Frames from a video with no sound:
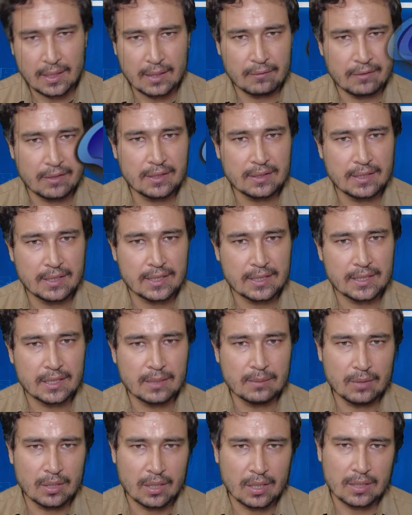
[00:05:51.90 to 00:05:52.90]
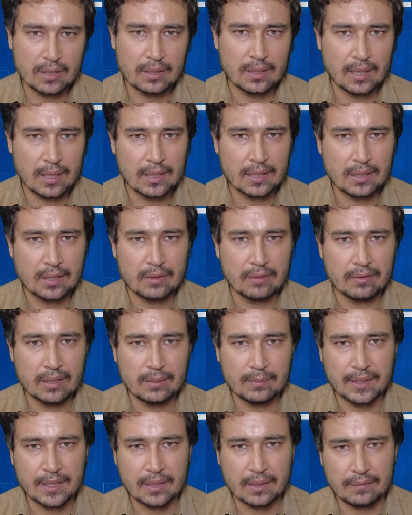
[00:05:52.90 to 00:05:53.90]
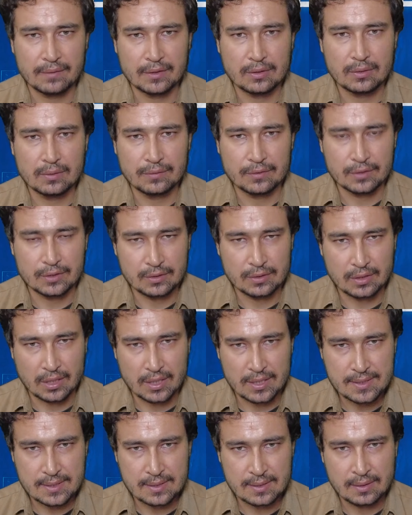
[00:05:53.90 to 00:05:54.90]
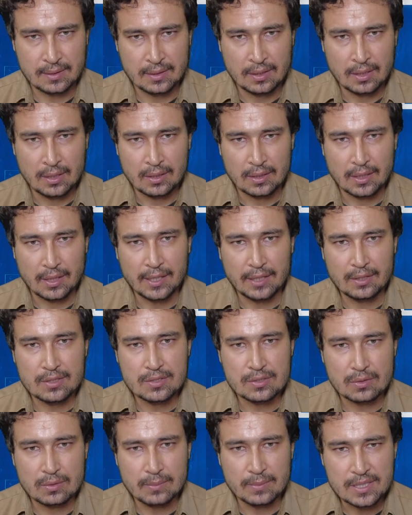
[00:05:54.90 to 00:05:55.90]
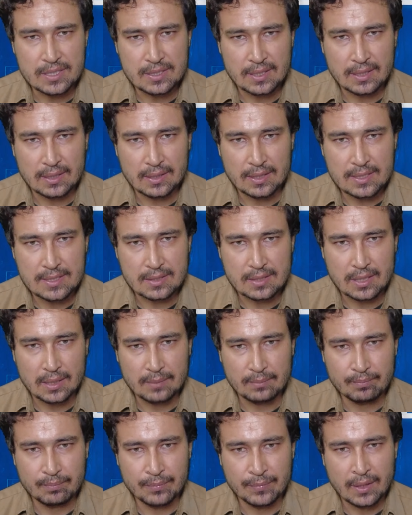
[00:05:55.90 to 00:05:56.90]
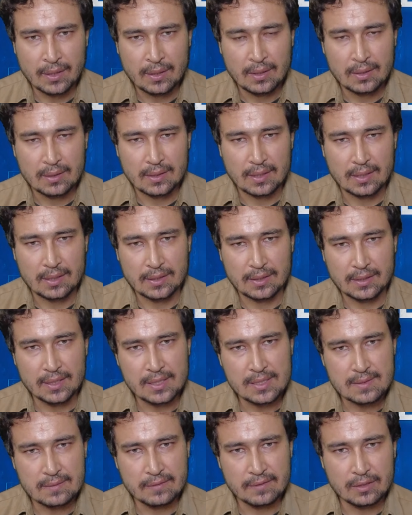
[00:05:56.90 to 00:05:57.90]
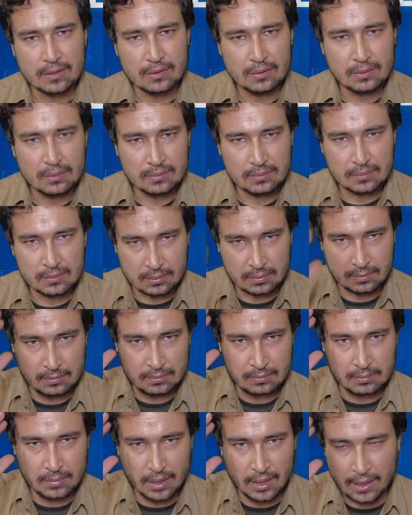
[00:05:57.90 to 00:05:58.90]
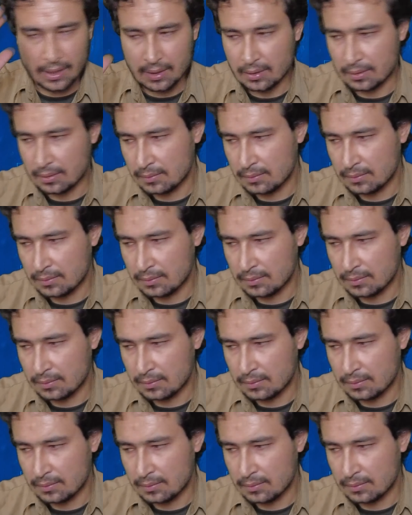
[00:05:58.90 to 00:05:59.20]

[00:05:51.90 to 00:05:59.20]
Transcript: When they come, and again I will make a video for you guys. Thank you so much till this time. Till the next video. Bye.